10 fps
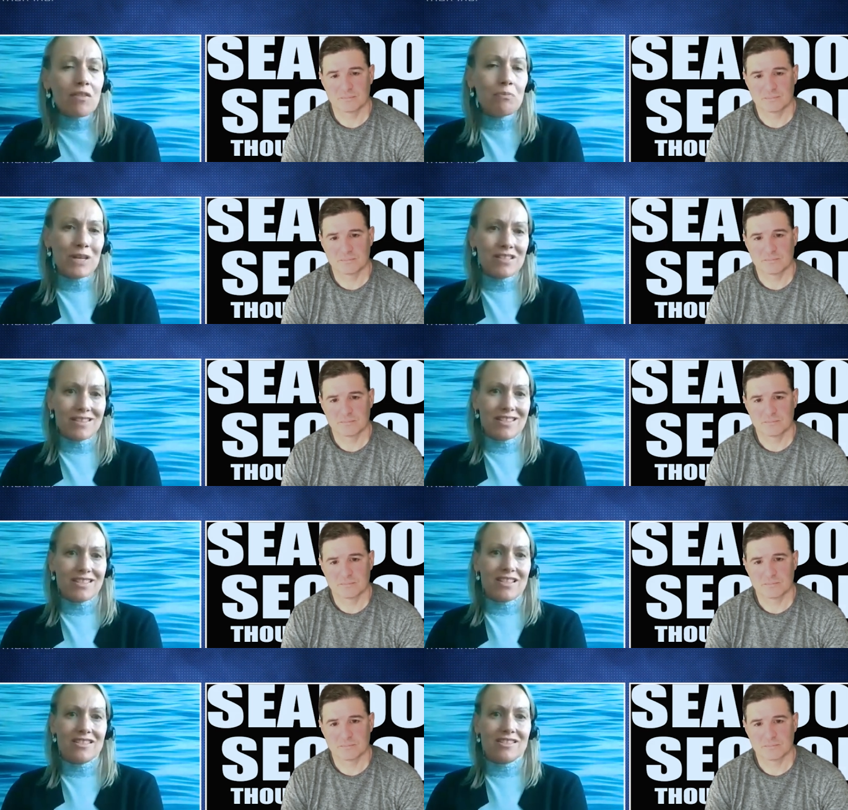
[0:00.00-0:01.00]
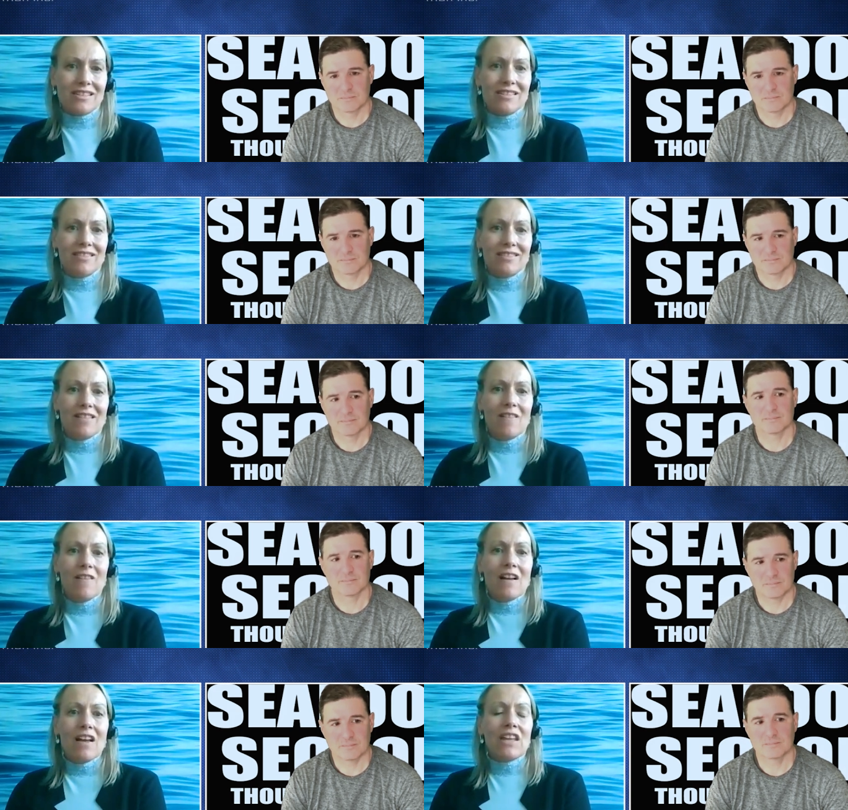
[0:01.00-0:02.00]
Speaker 1: a business decision
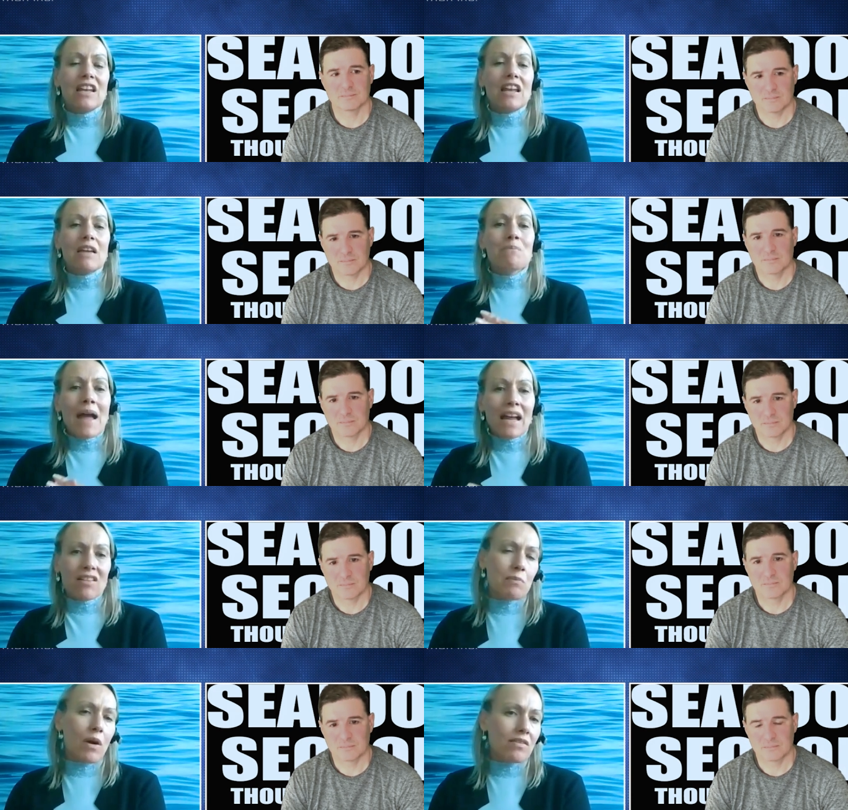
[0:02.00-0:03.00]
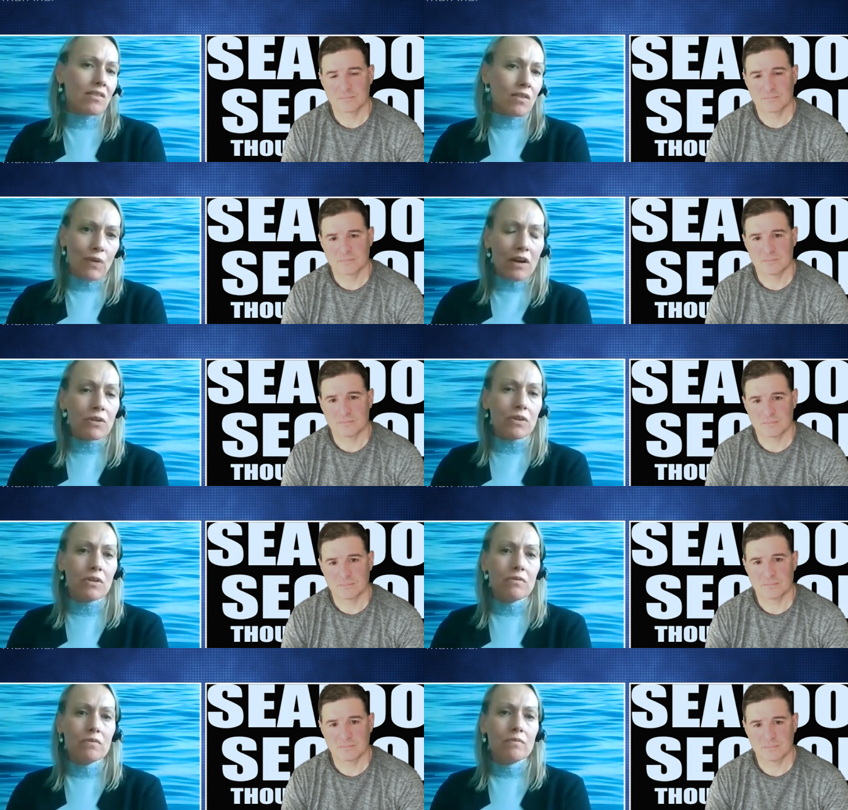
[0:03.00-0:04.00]
that maximizes
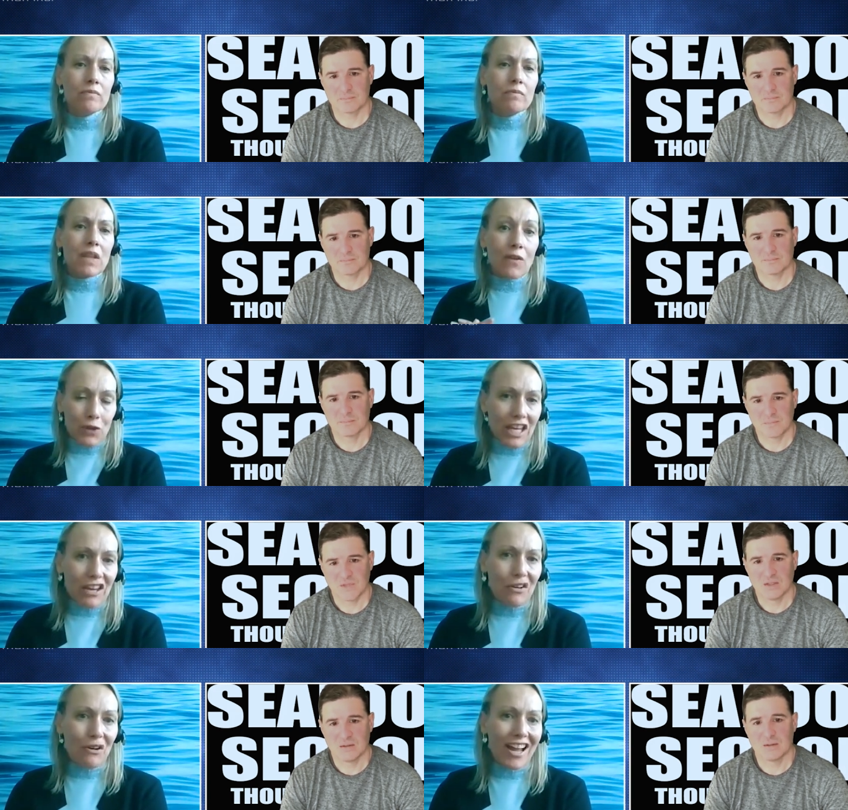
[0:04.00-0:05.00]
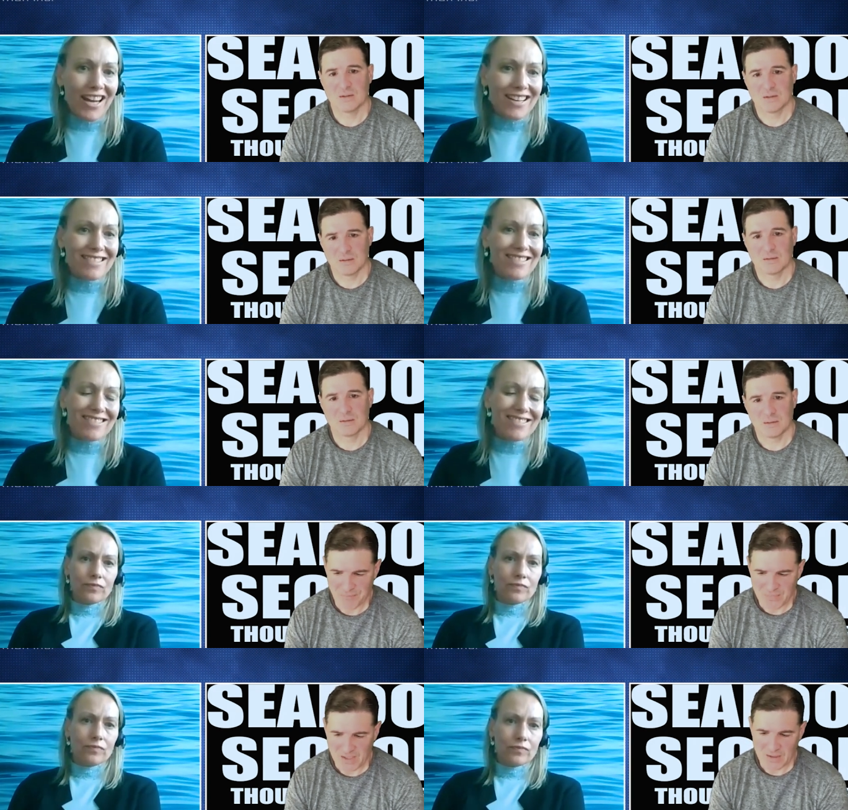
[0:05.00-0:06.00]
value if you get it right.
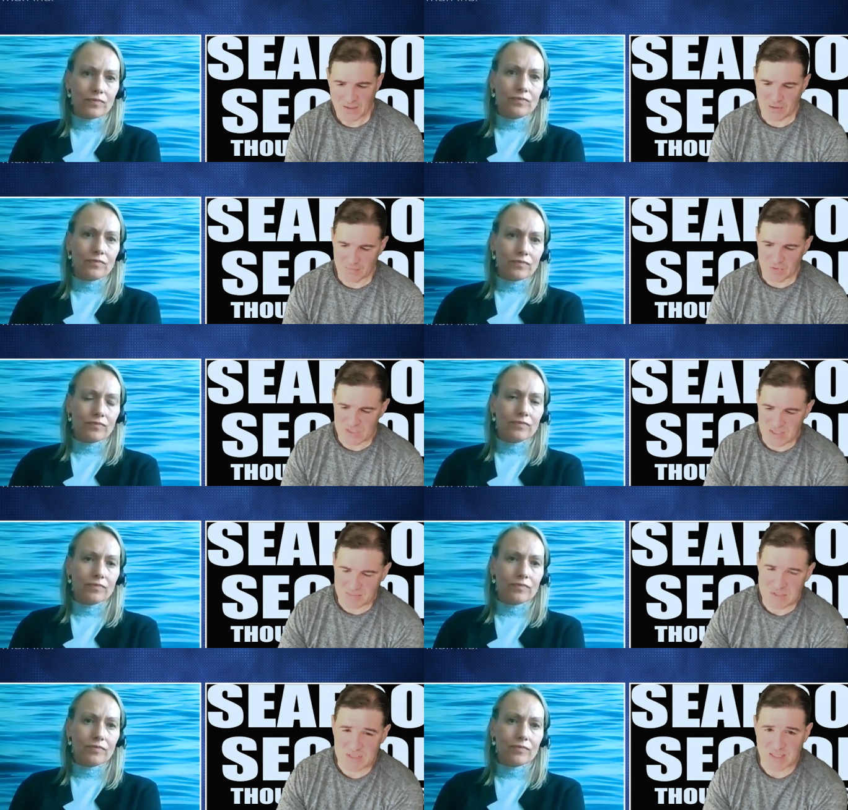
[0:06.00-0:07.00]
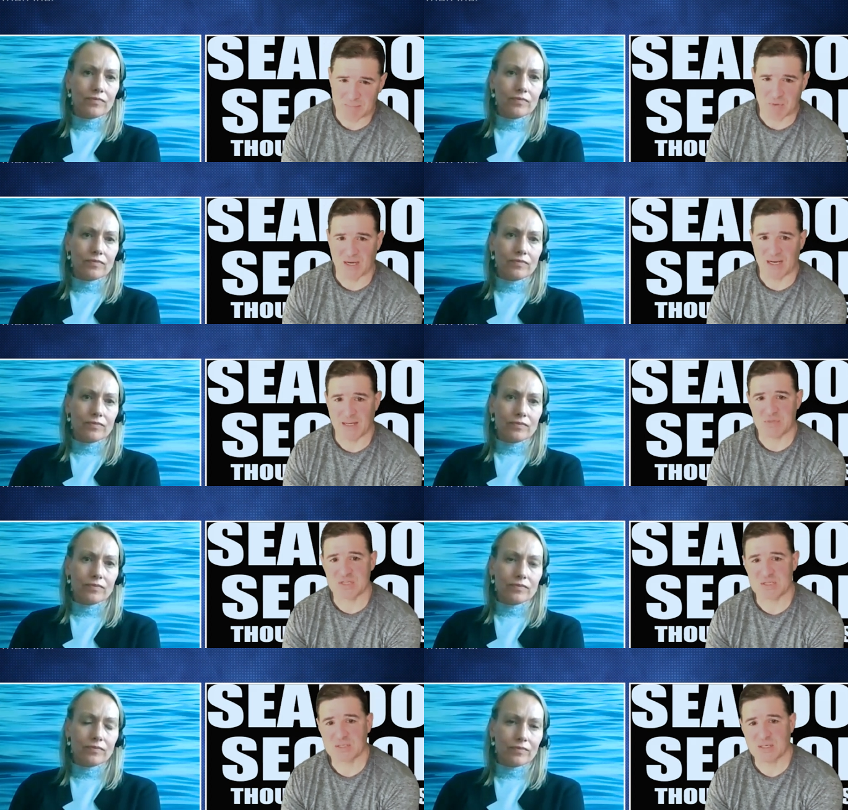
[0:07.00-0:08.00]
Speaker 2: It almost seems like
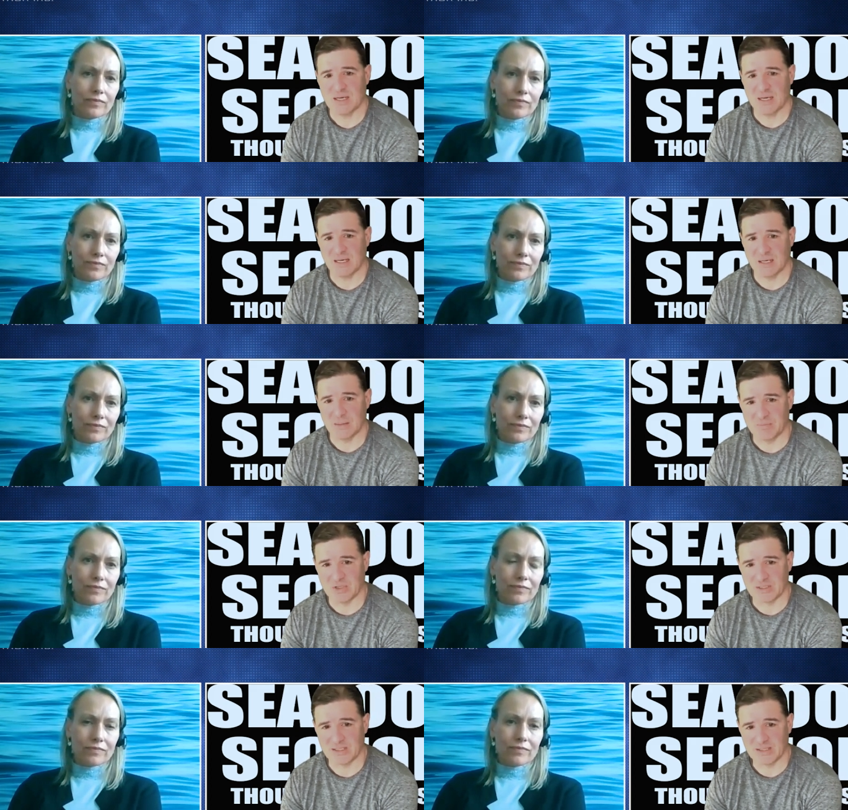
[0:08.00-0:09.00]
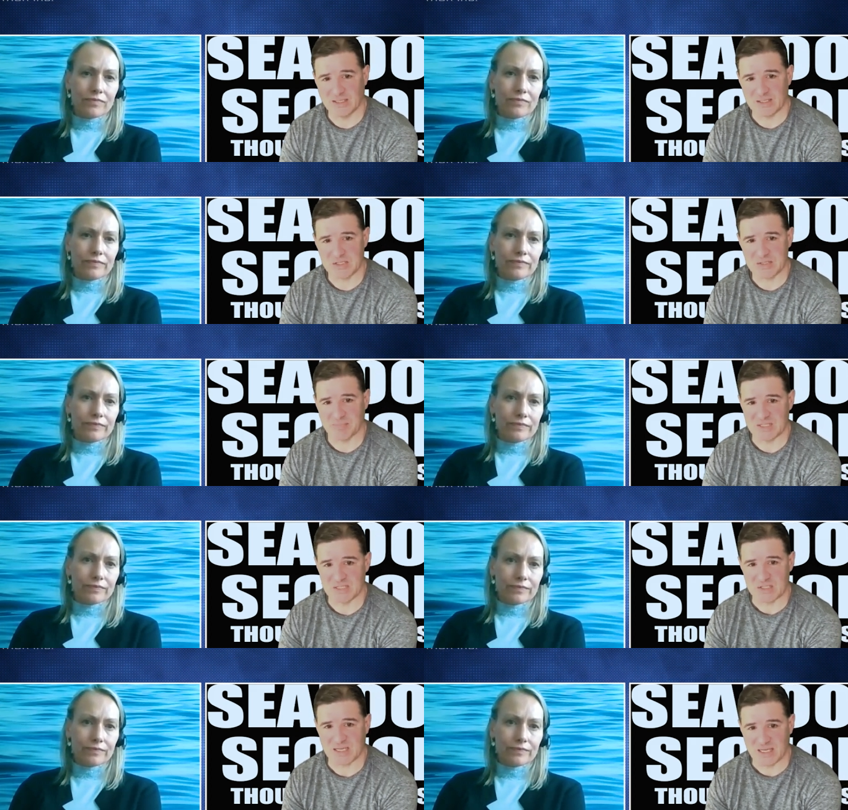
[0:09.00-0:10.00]
perhaps uh, building this
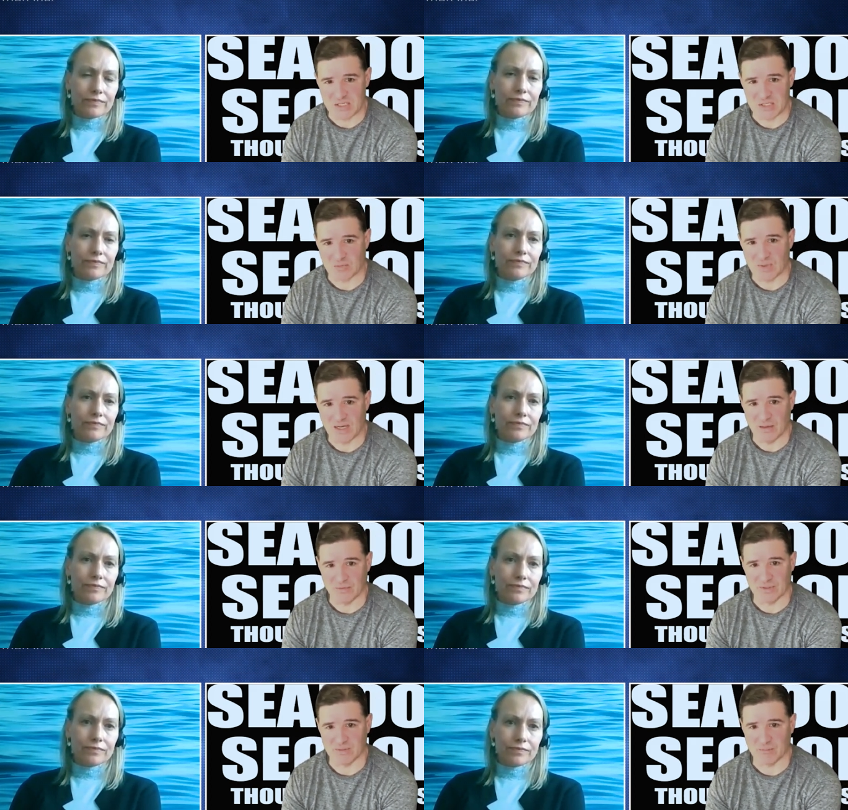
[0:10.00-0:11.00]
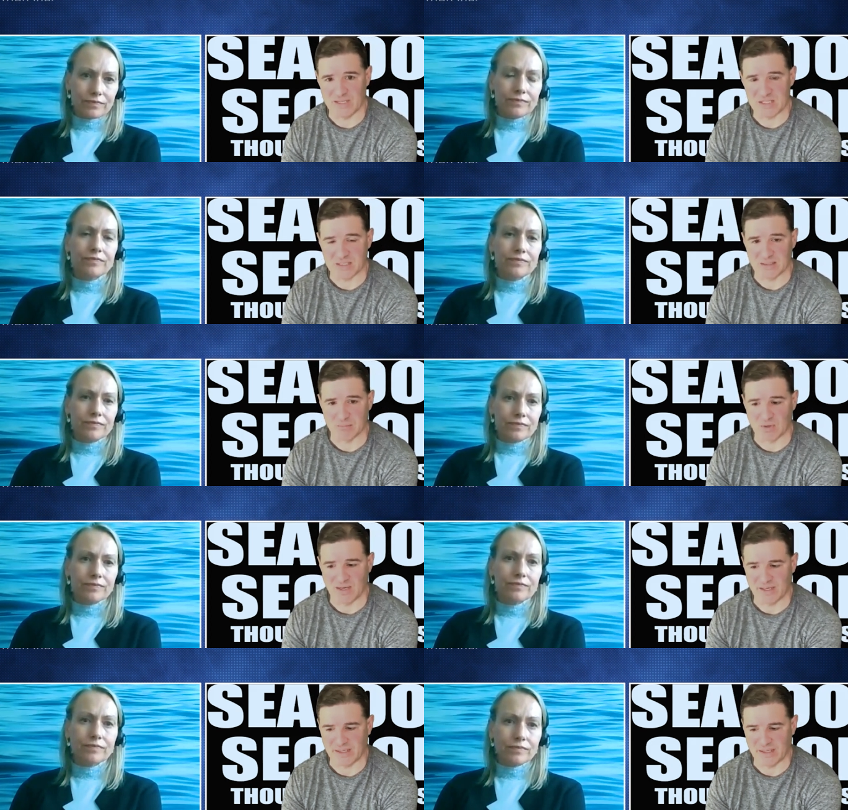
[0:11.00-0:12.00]
business case around embracing branding